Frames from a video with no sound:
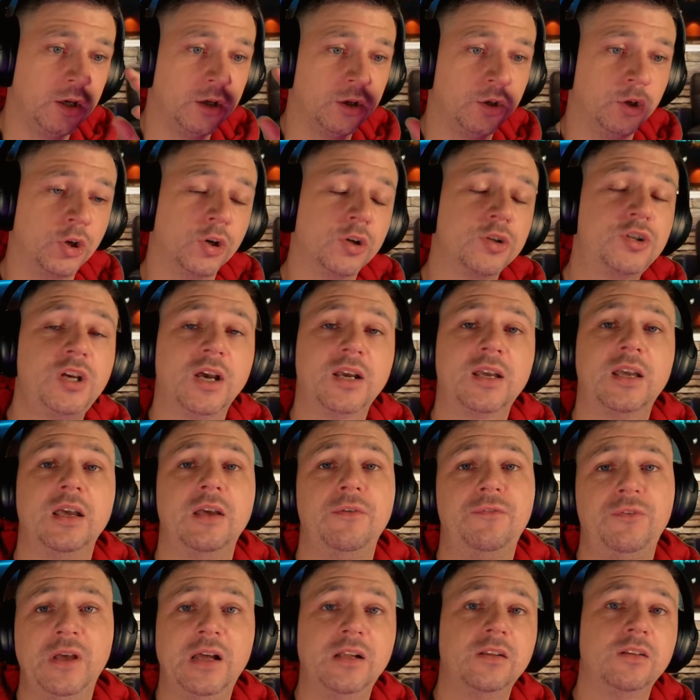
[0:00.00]
Go check it
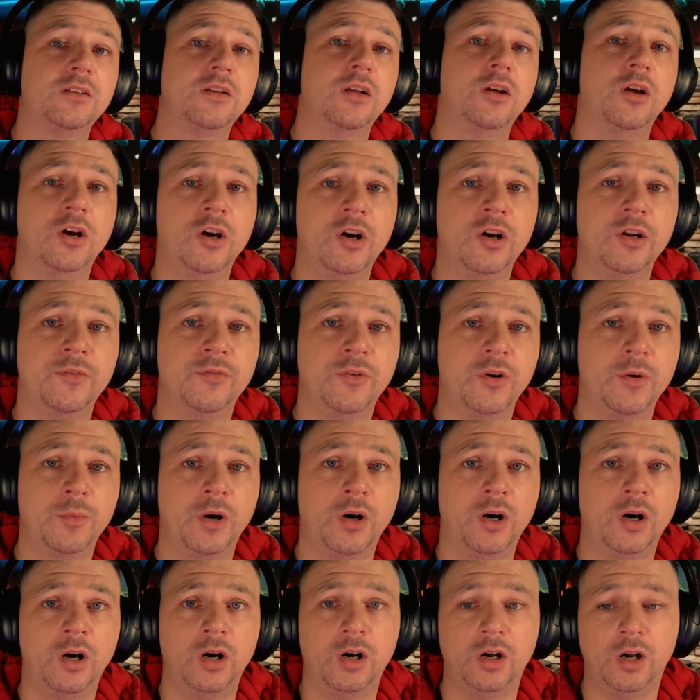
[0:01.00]
if you haven't heard of him
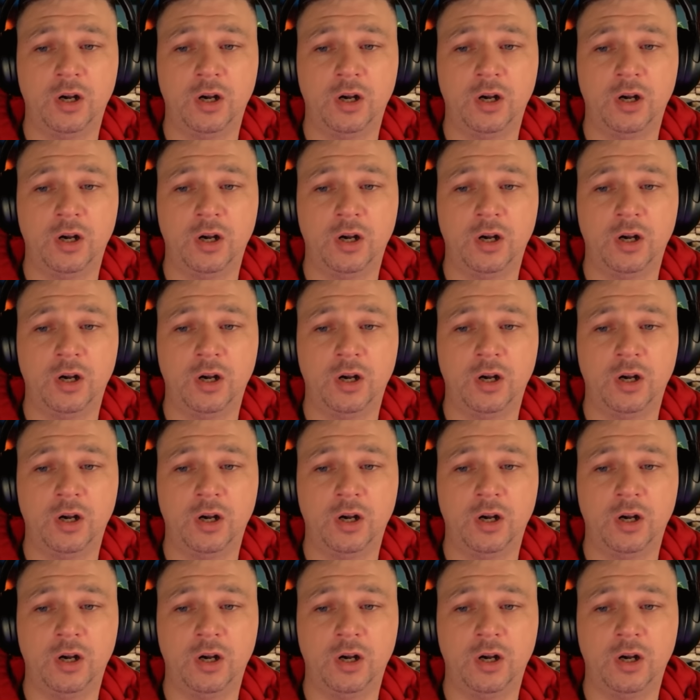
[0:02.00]
or...